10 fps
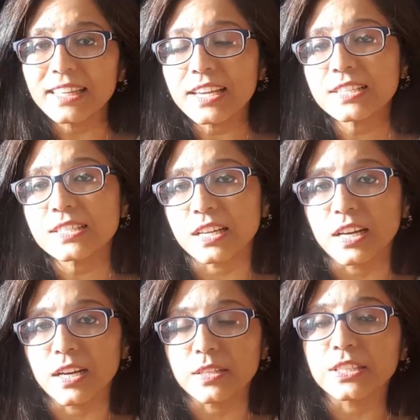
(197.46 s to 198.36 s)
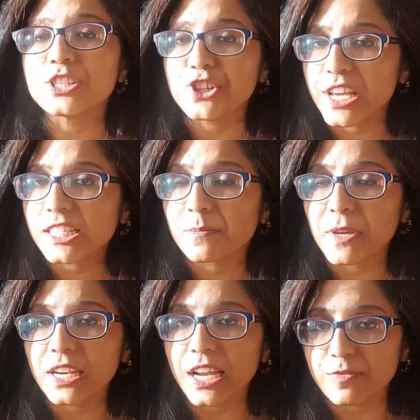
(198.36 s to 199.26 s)
these, the
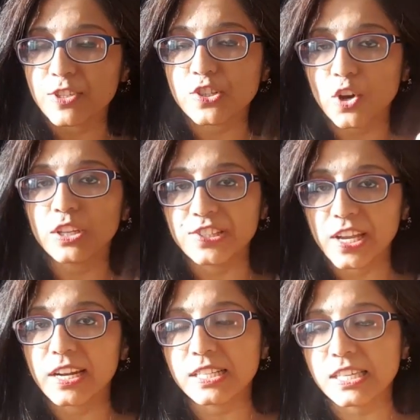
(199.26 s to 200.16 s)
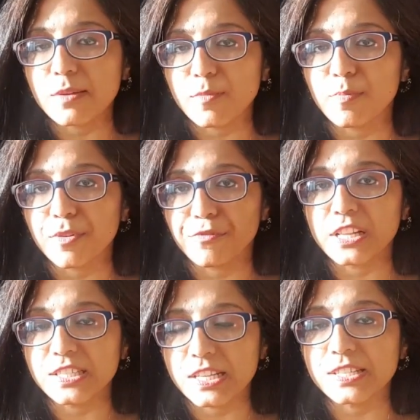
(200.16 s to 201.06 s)
GSP rates, which is called the General Scheme of
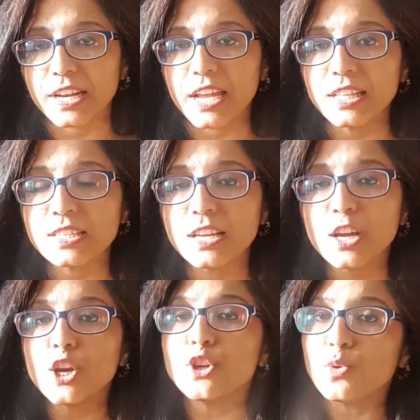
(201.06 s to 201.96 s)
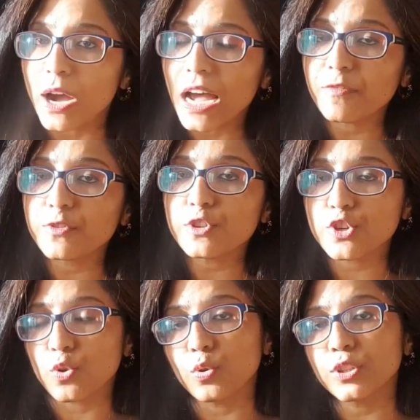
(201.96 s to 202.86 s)
Preferences rates, you have to
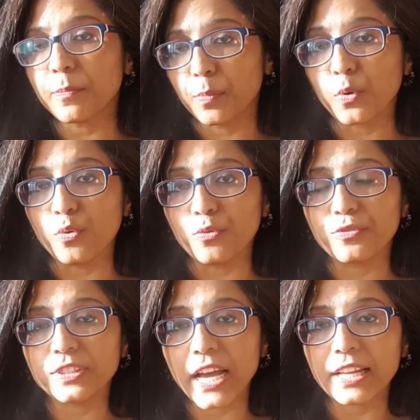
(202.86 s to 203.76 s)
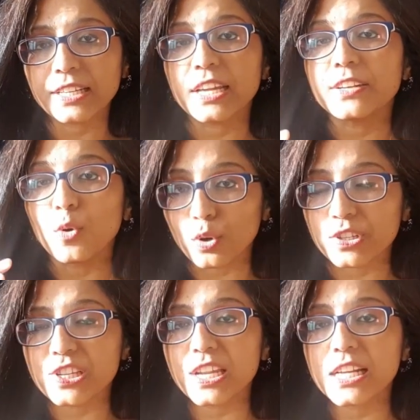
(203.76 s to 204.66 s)
show the proof that it
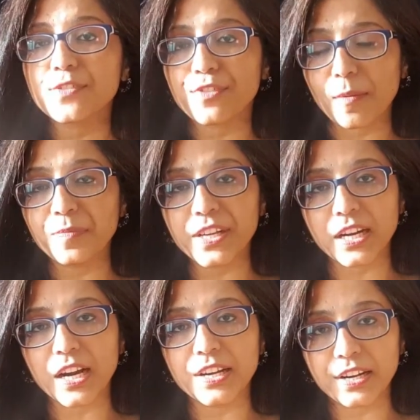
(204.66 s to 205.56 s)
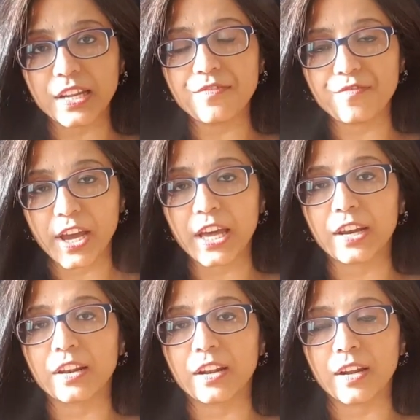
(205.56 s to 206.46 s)
originates from the country
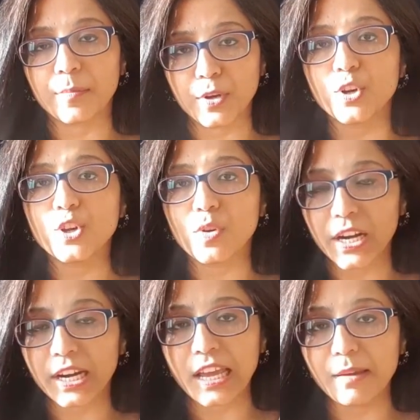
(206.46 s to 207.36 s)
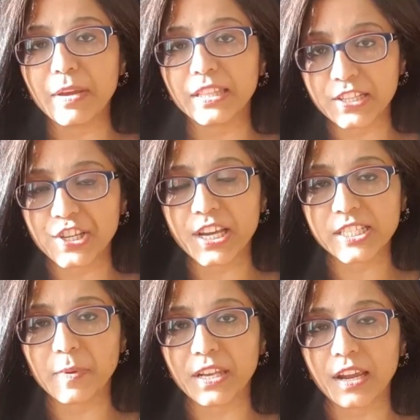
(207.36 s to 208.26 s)
where, you are claiming the
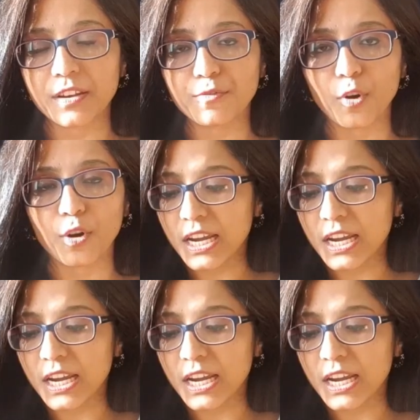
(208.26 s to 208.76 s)
GSP rate for.